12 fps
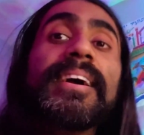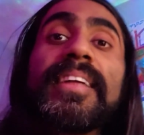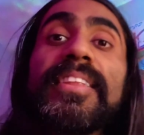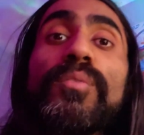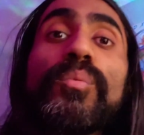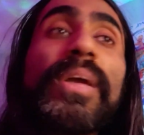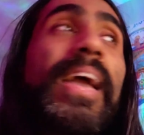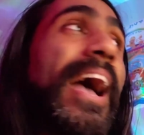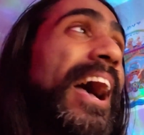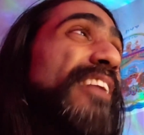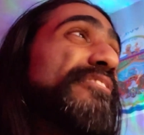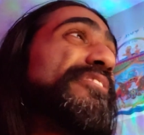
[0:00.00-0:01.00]
And then we
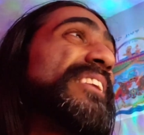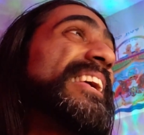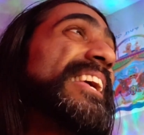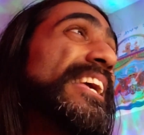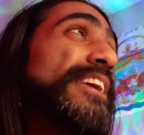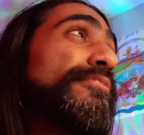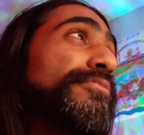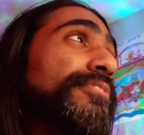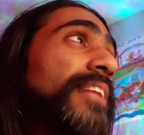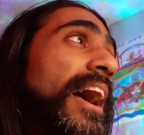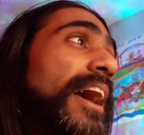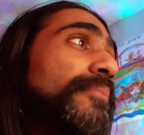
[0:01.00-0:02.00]
have E
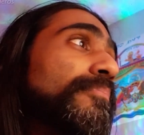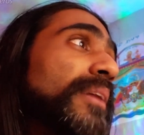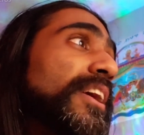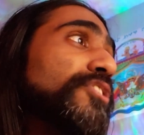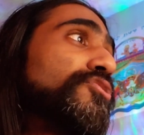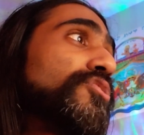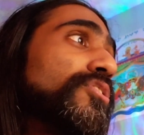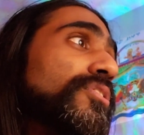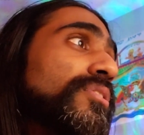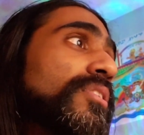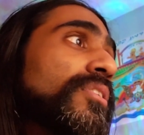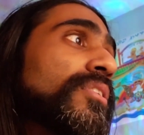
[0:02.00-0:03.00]
flat
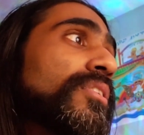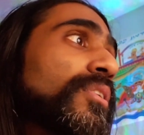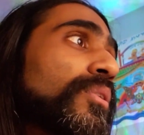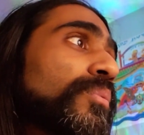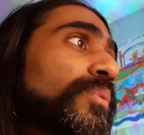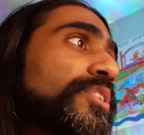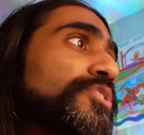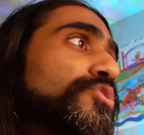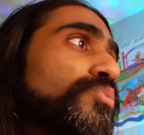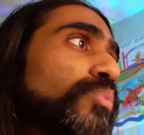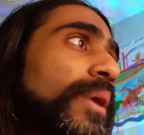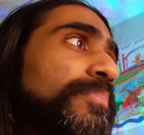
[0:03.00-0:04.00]
major,
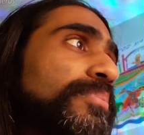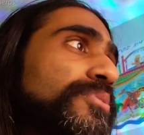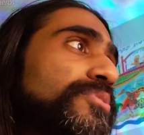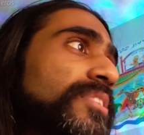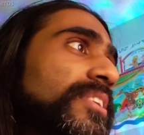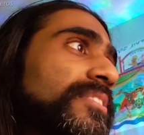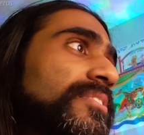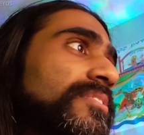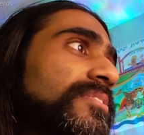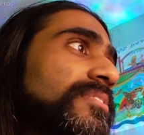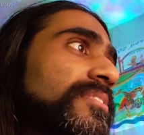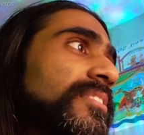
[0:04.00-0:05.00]
which
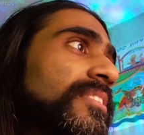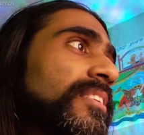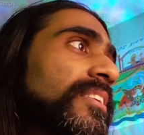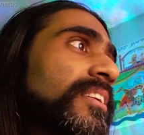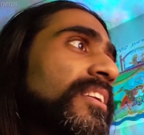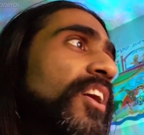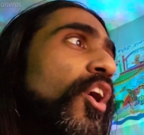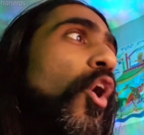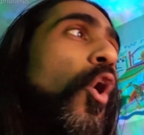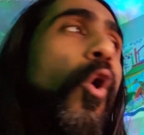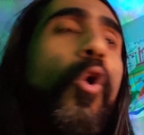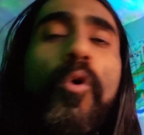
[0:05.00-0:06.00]
represents
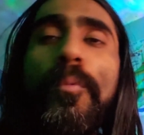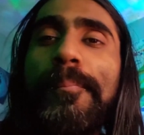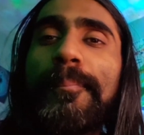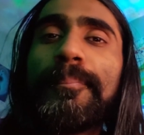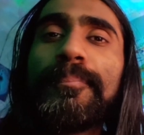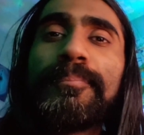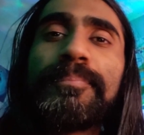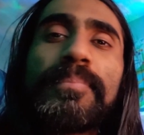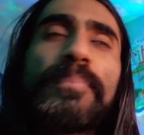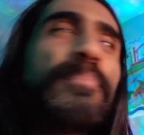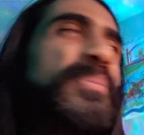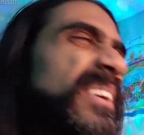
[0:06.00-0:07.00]
home,
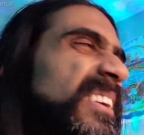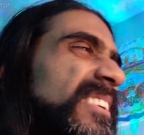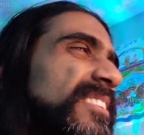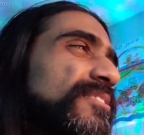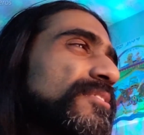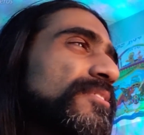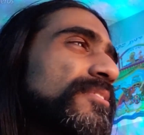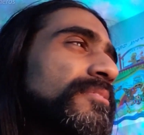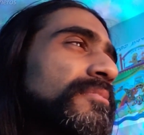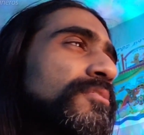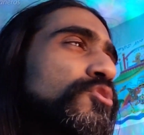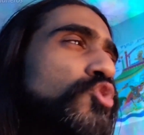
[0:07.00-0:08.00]
peace,
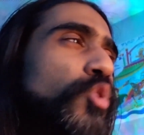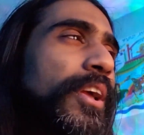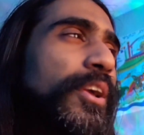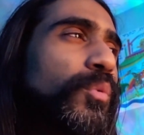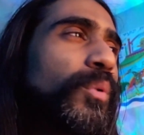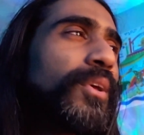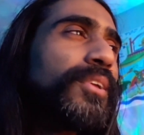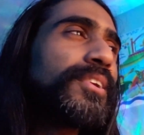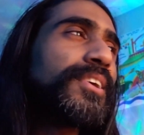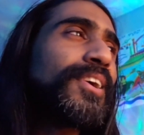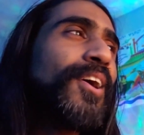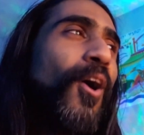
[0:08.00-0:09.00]

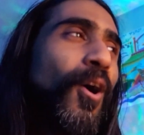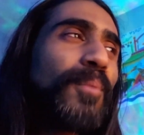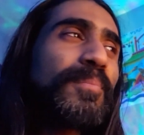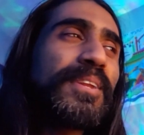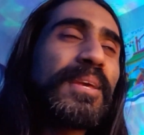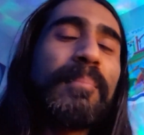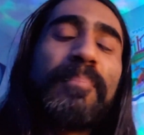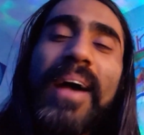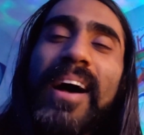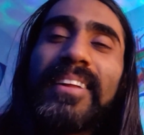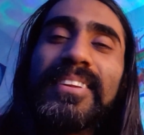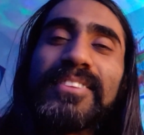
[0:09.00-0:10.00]
tranquility, harmony,
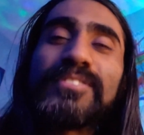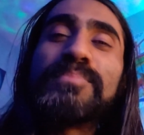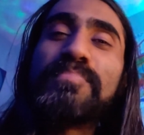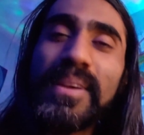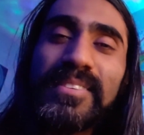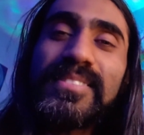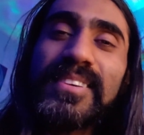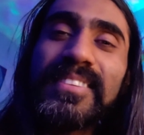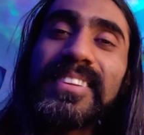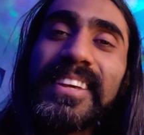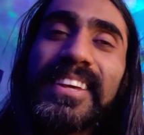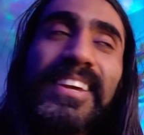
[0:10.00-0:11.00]
balance,
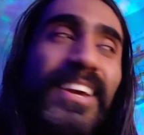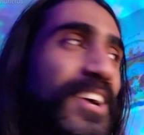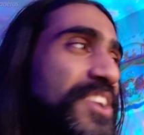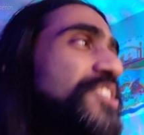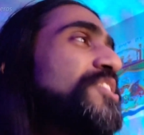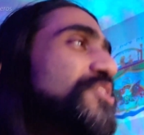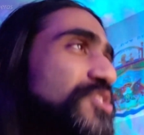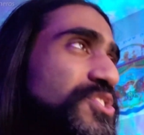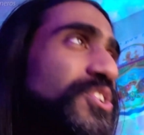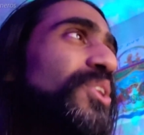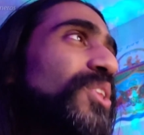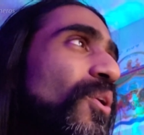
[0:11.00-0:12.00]
basically
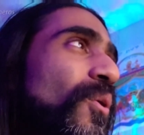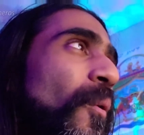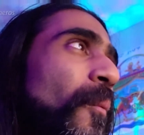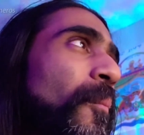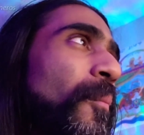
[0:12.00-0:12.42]
shalom.